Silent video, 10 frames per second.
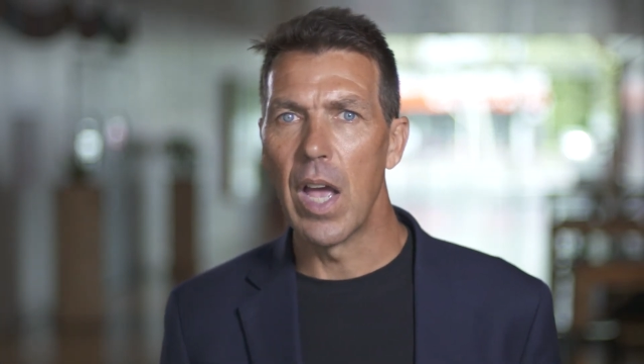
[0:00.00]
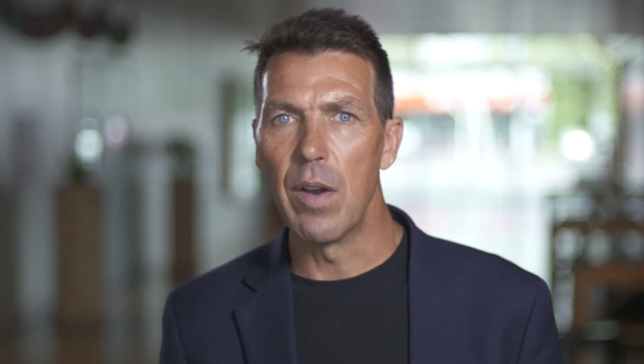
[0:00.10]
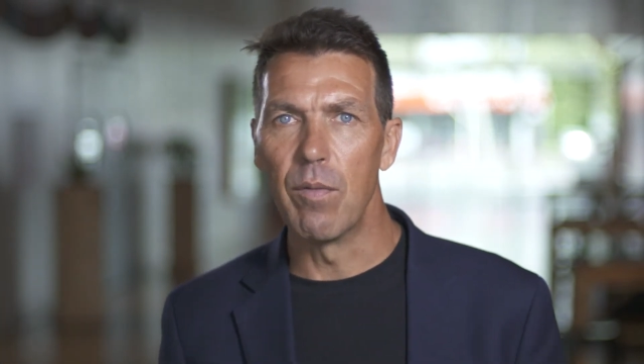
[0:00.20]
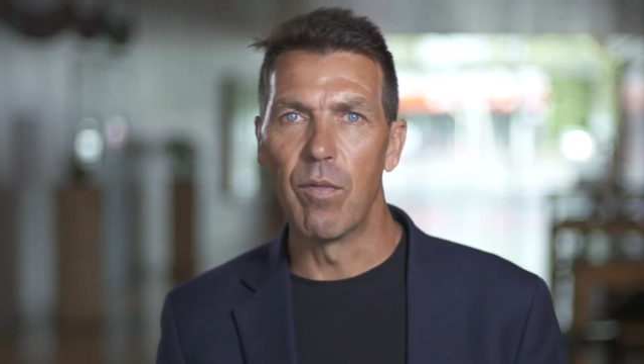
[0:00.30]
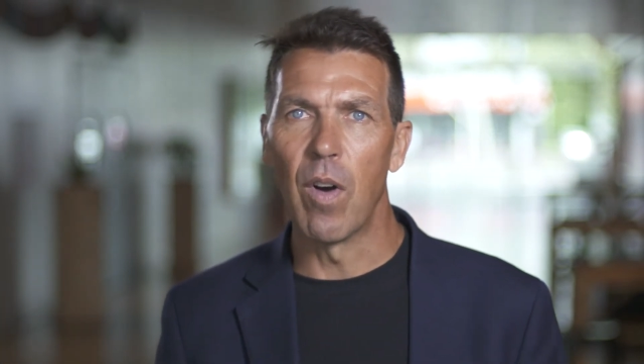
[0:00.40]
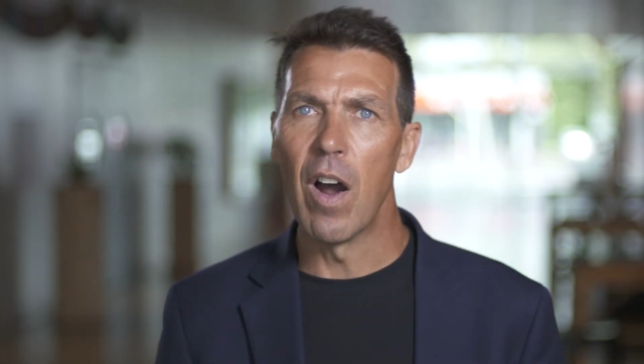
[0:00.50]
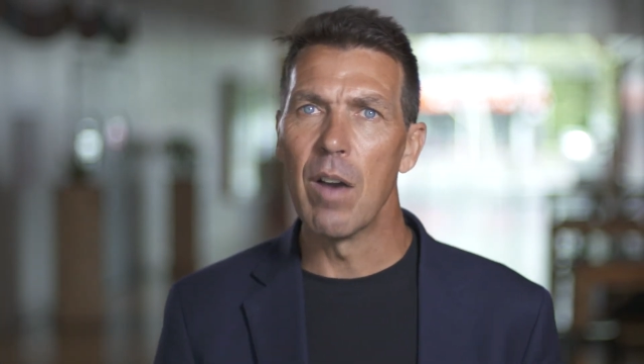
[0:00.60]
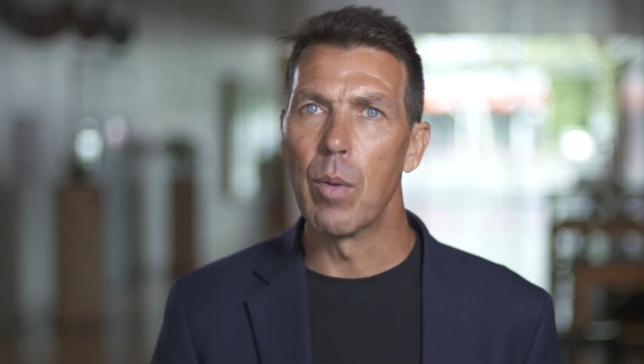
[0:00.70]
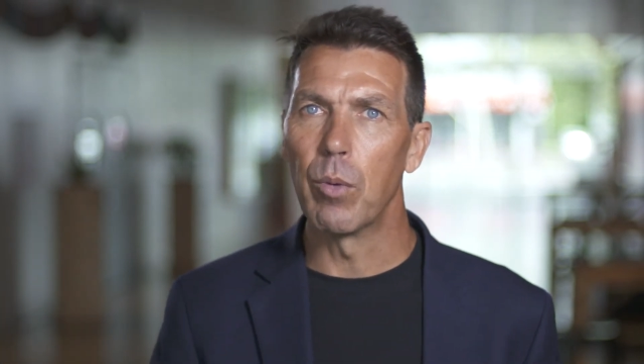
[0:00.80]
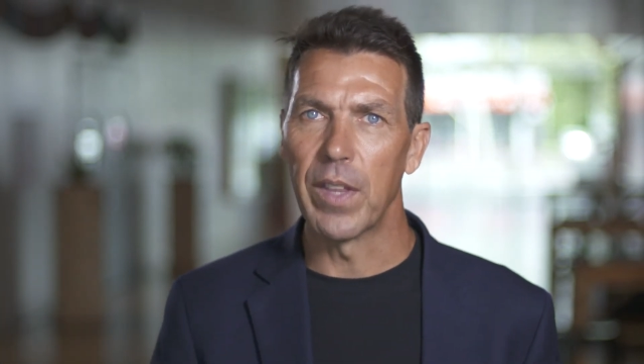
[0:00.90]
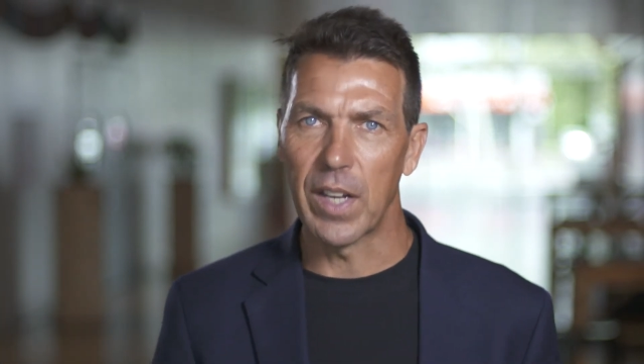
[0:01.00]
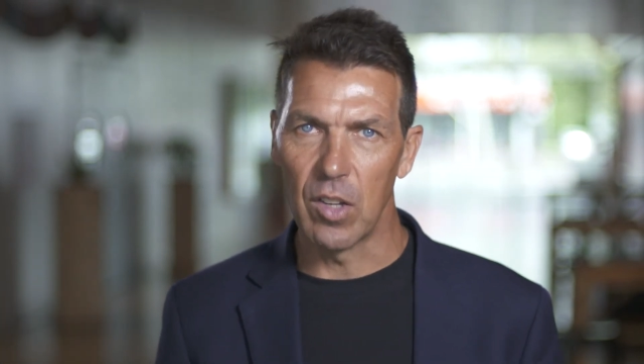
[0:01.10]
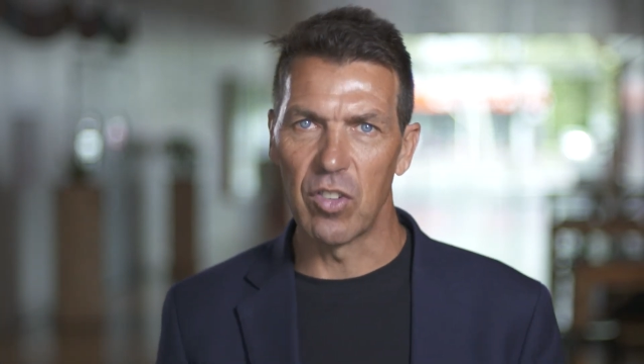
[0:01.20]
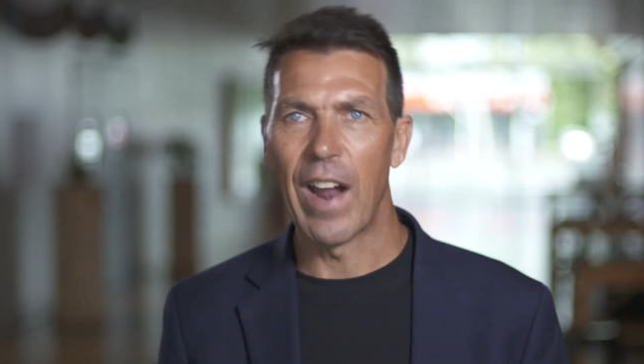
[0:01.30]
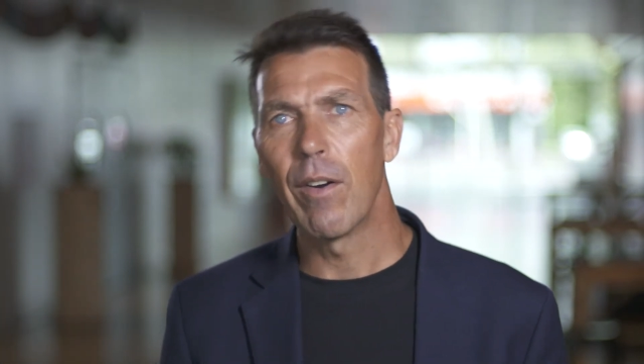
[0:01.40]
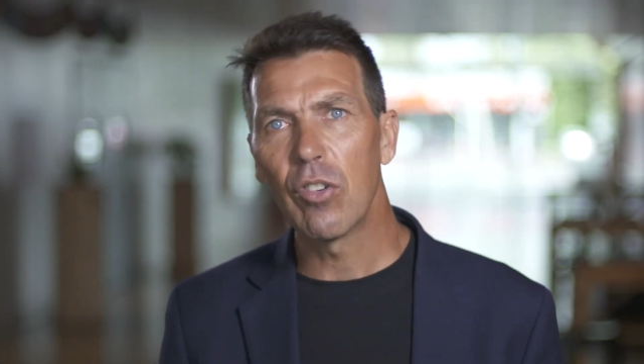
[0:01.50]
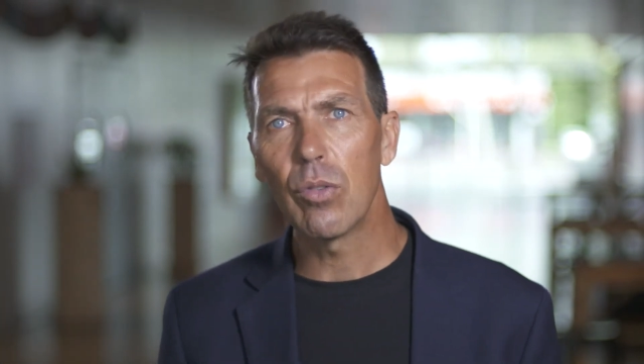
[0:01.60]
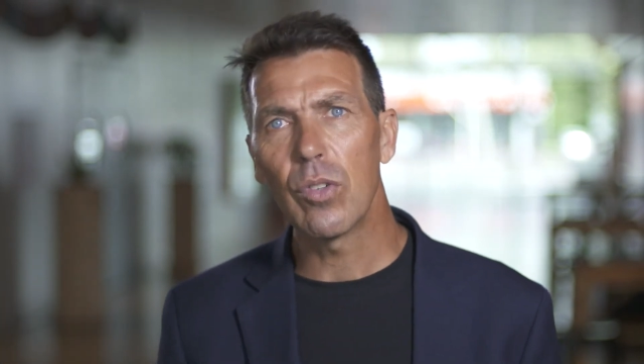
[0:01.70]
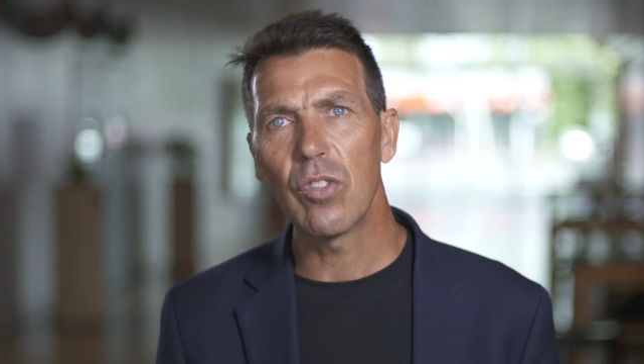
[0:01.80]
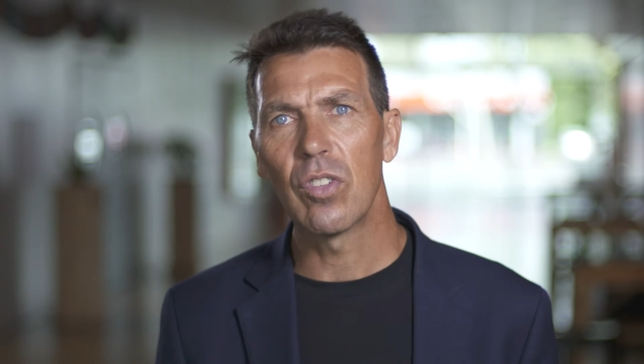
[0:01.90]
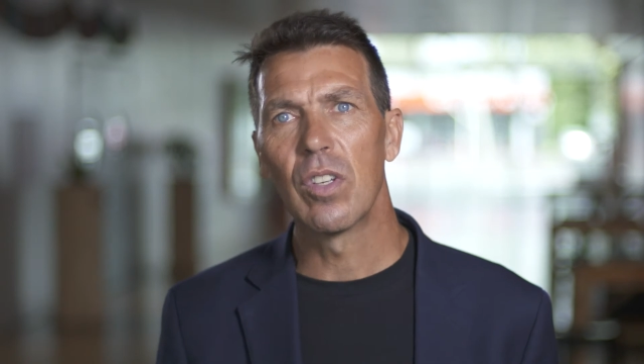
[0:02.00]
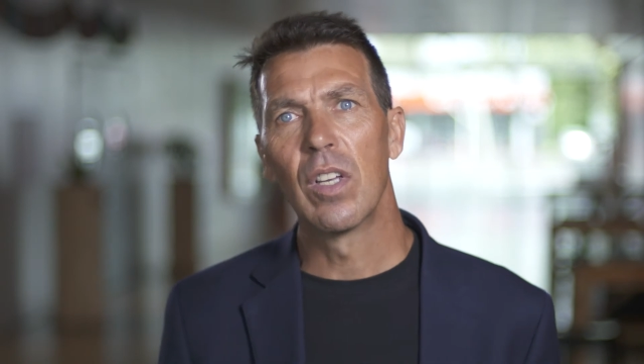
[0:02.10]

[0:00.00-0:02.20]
environment when the kids are indoors,